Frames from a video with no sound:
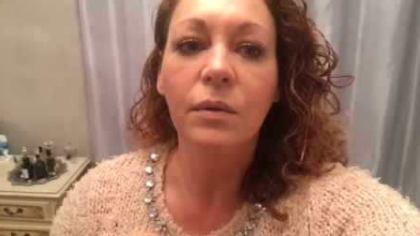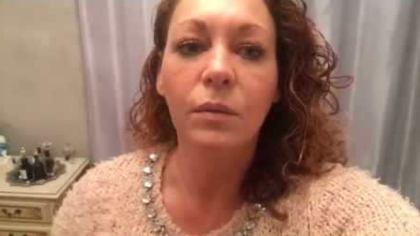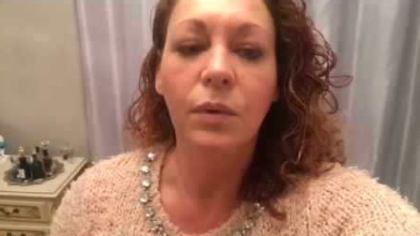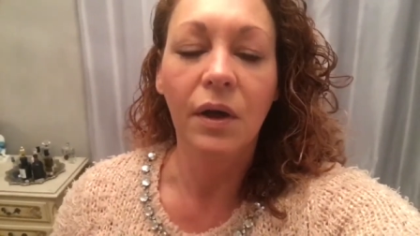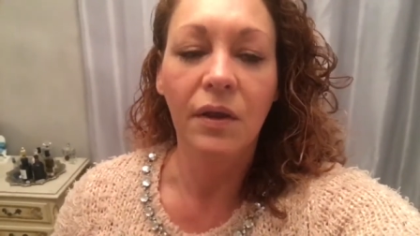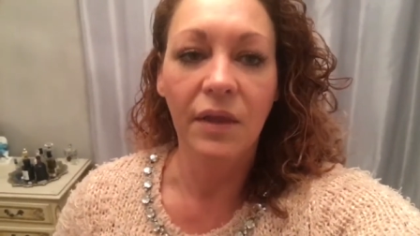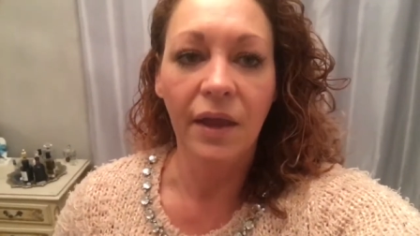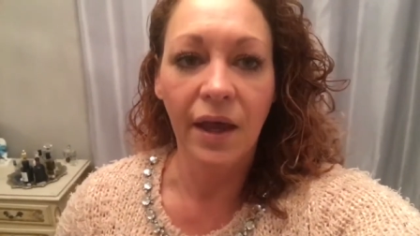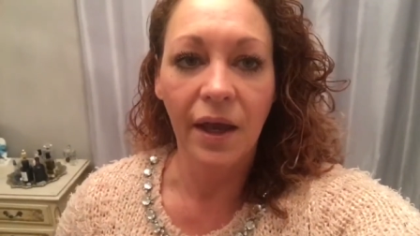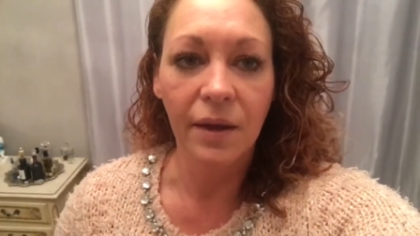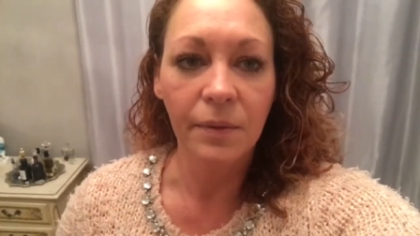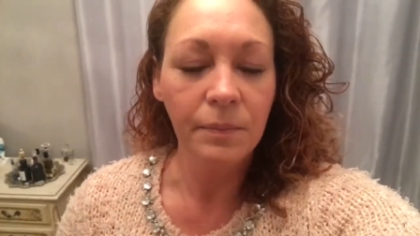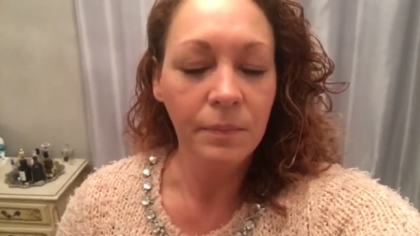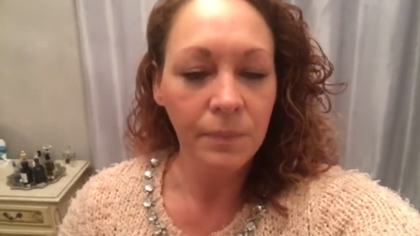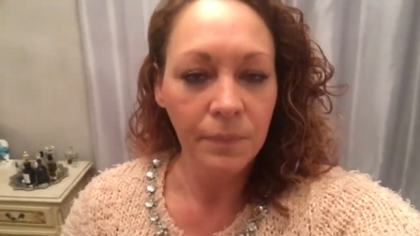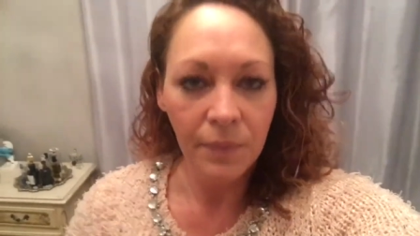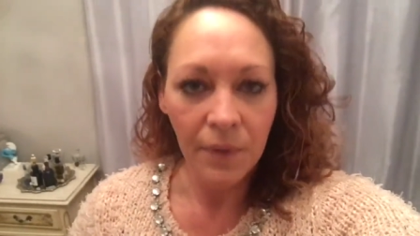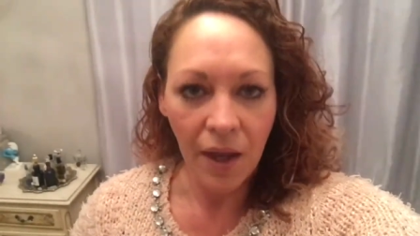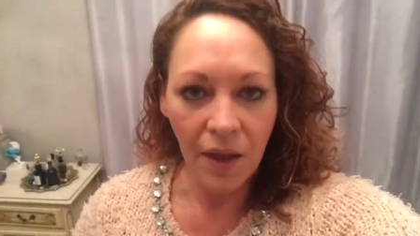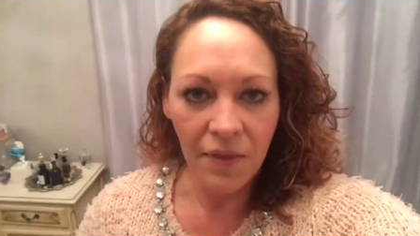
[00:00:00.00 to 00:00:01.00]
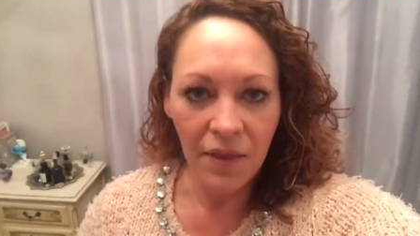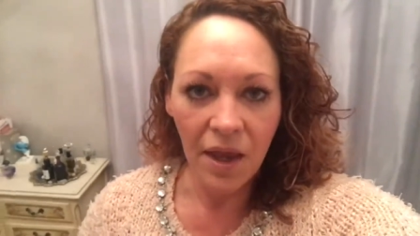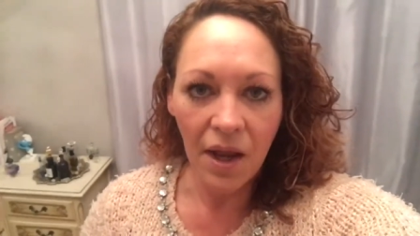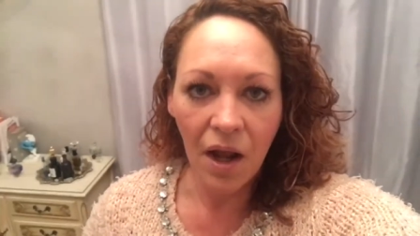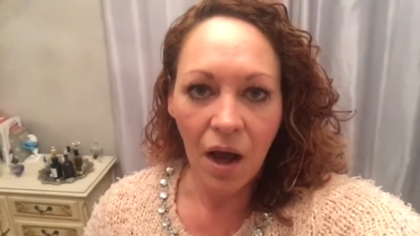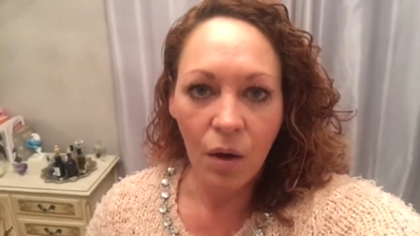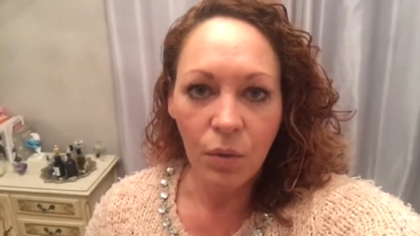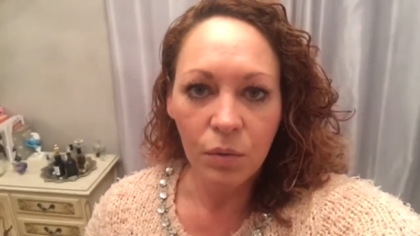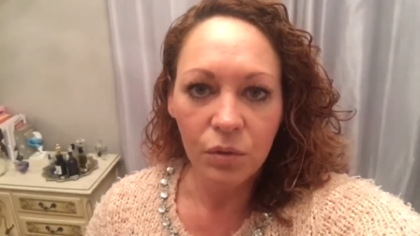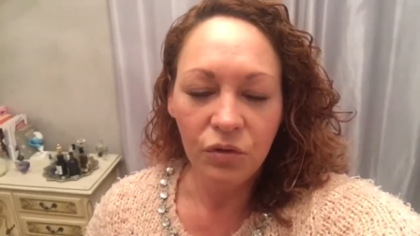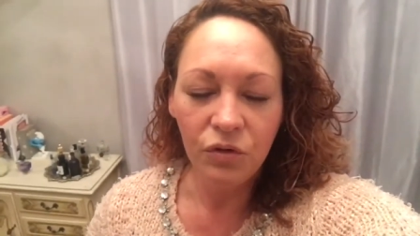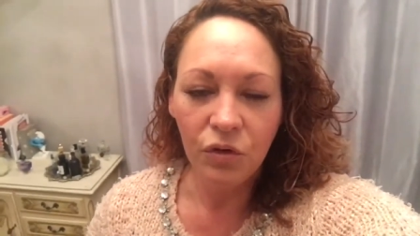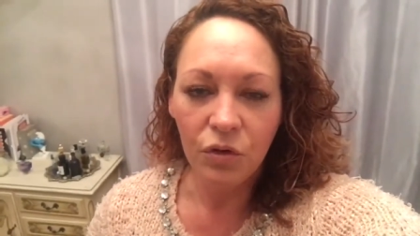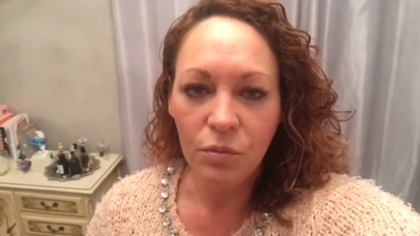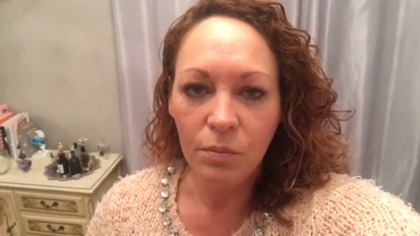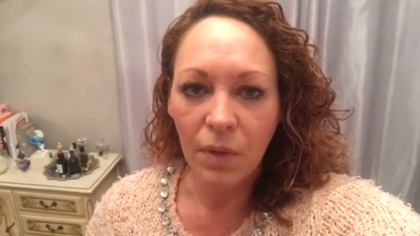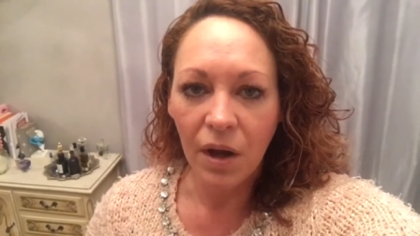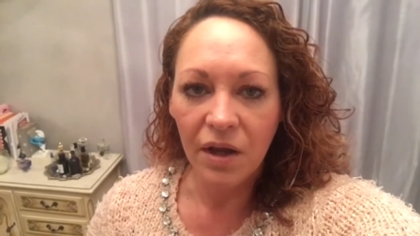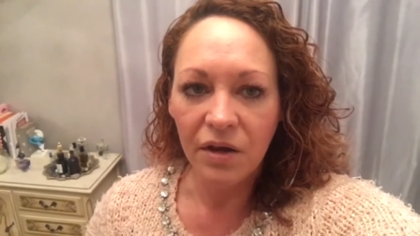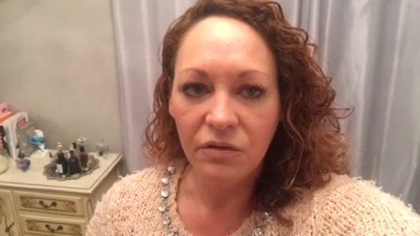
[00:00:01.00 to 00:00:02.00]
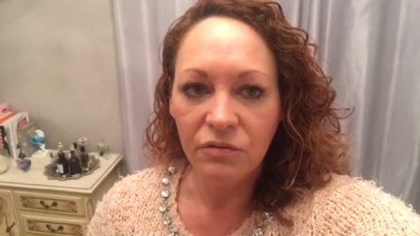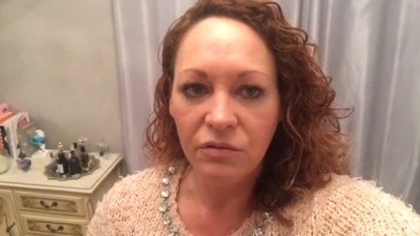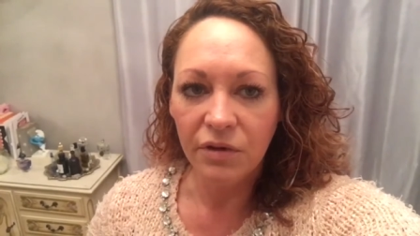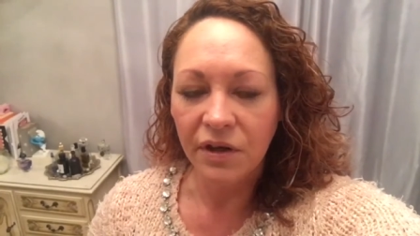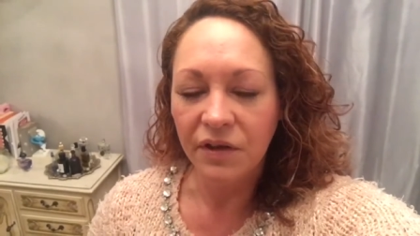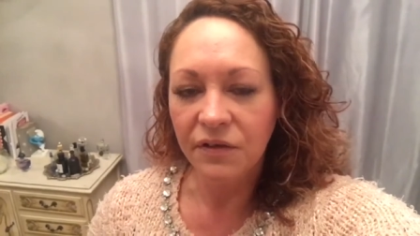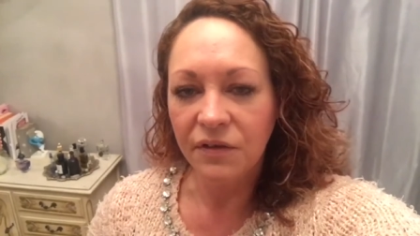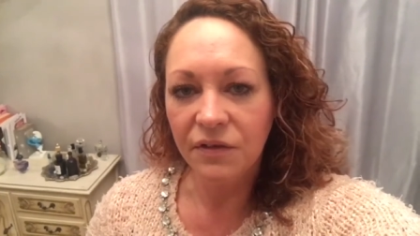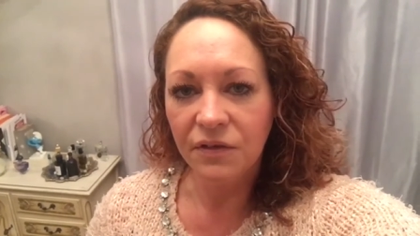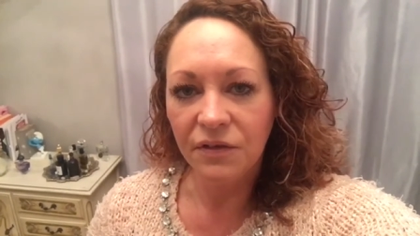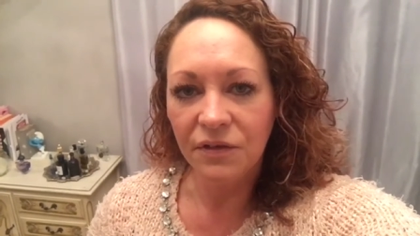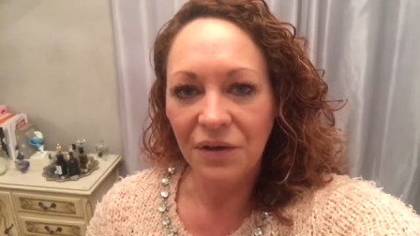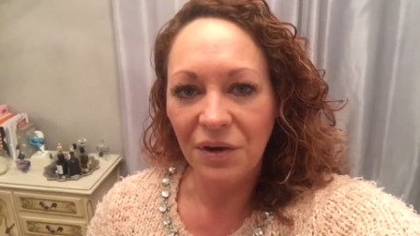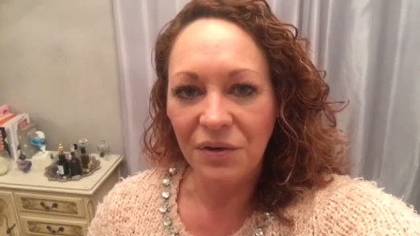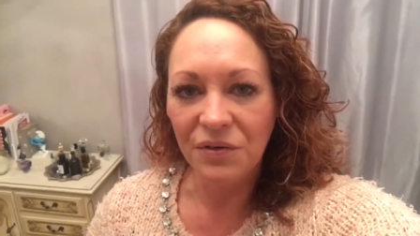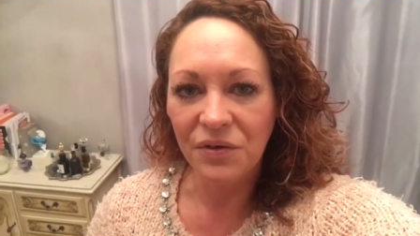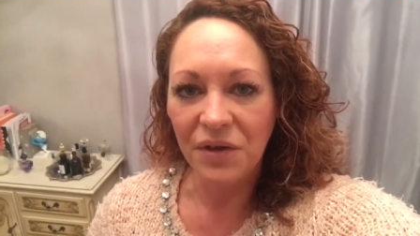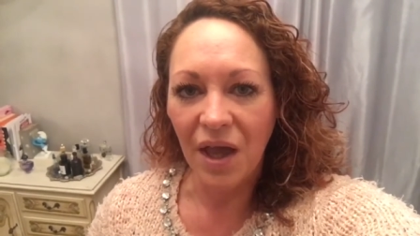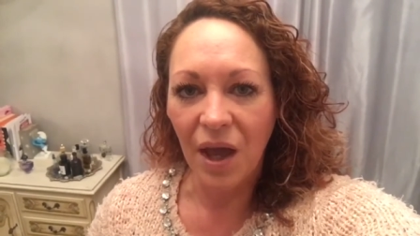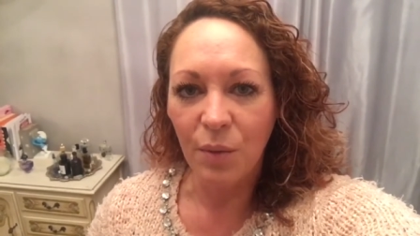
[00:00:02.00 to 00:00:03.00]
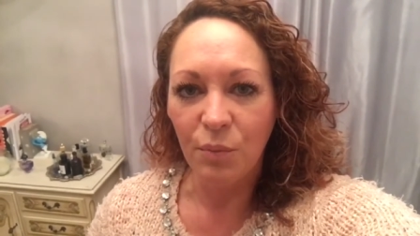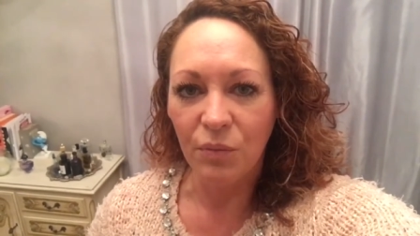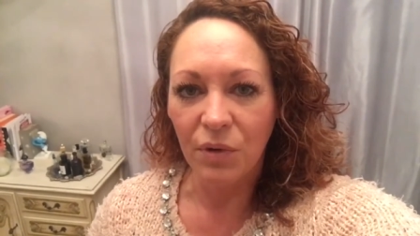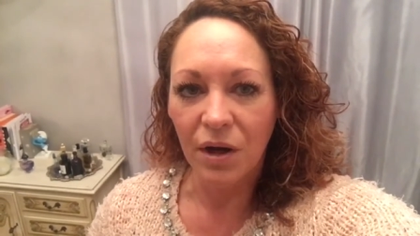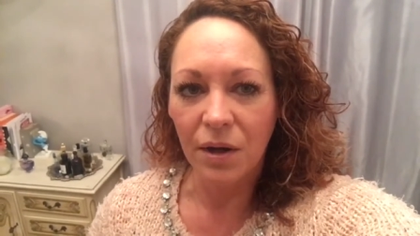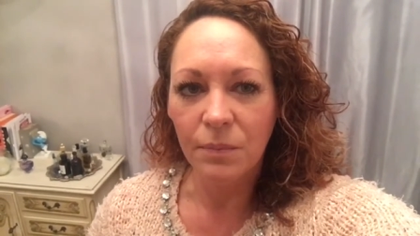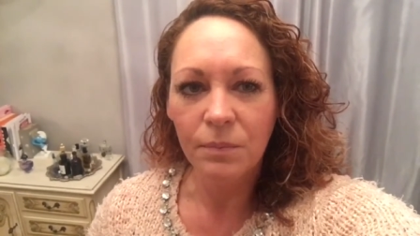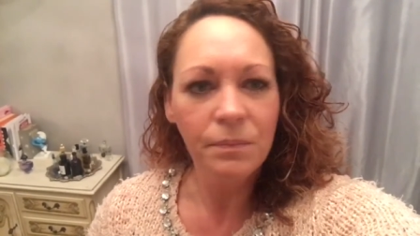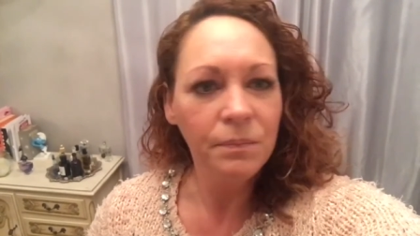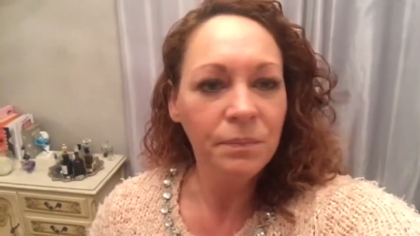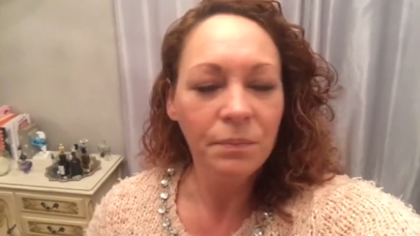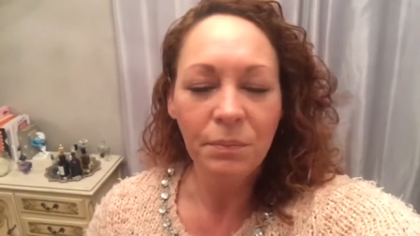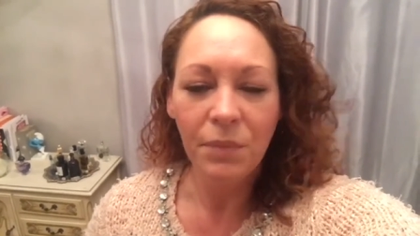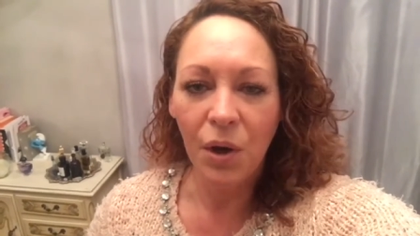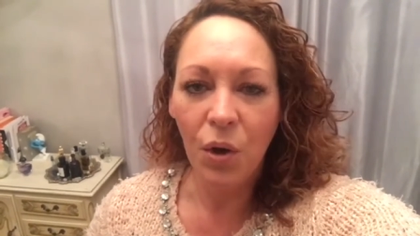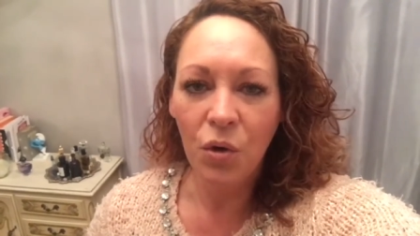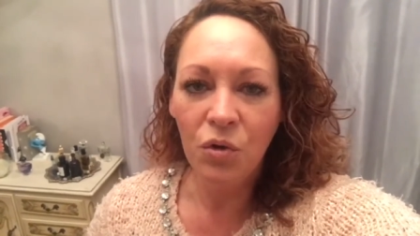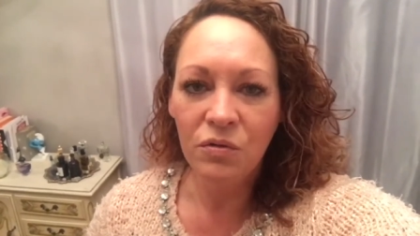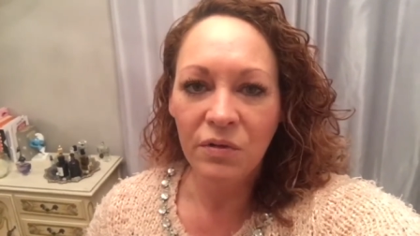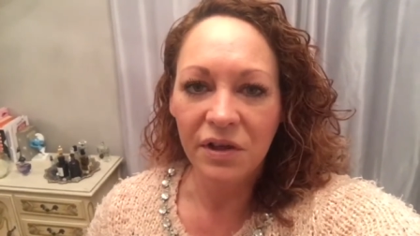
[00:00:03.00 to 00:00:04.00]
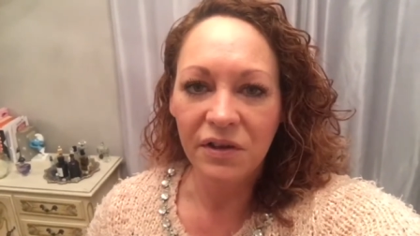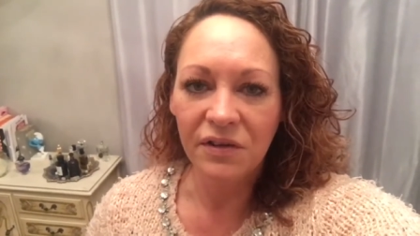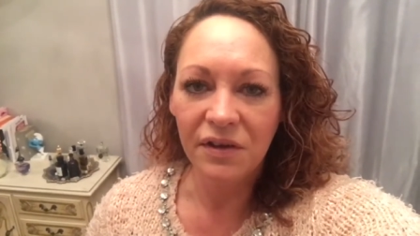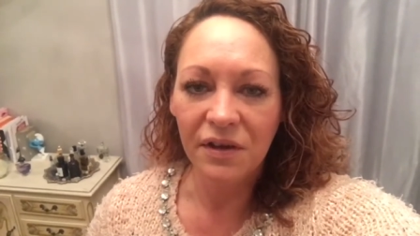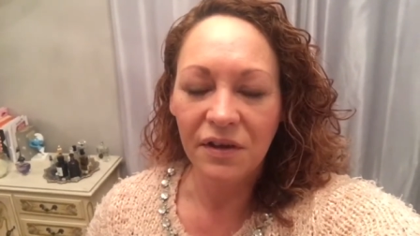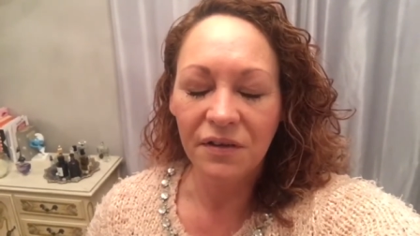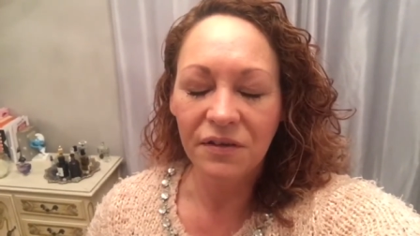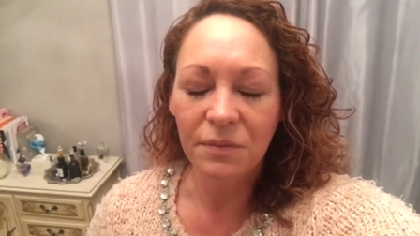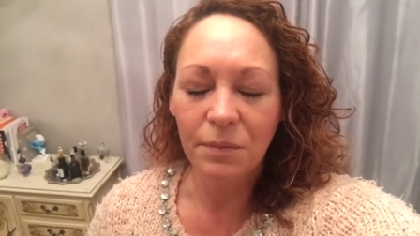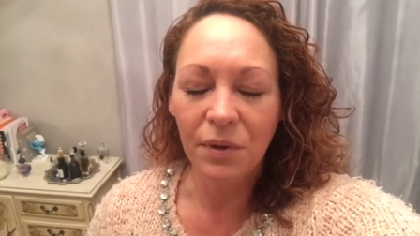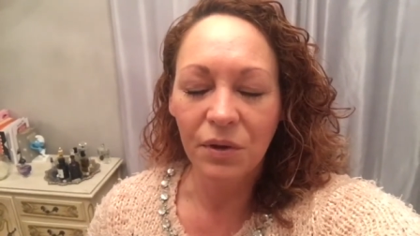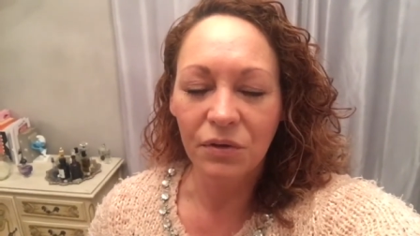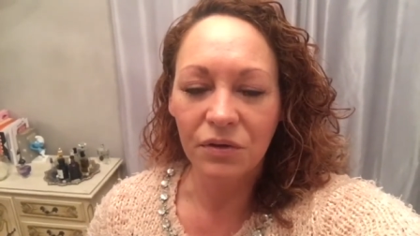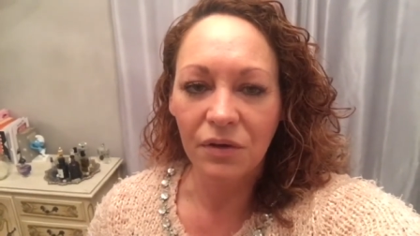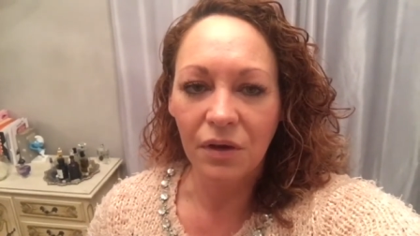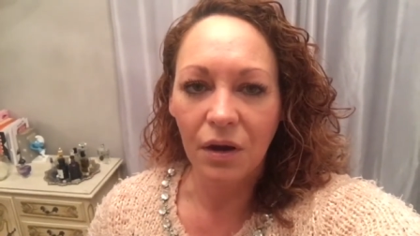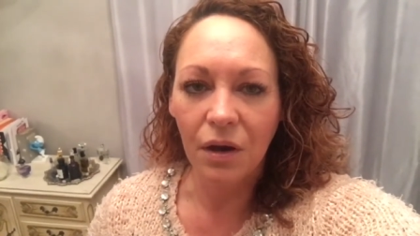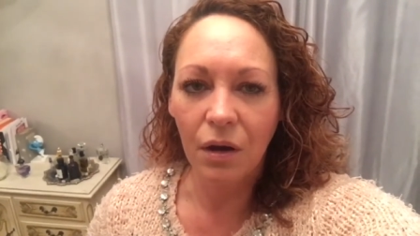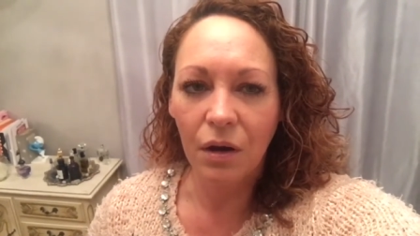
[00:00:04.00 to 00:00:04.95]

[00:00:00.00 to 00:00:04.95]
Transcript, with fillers: one there and then I'll do my wrists off camera but already it smells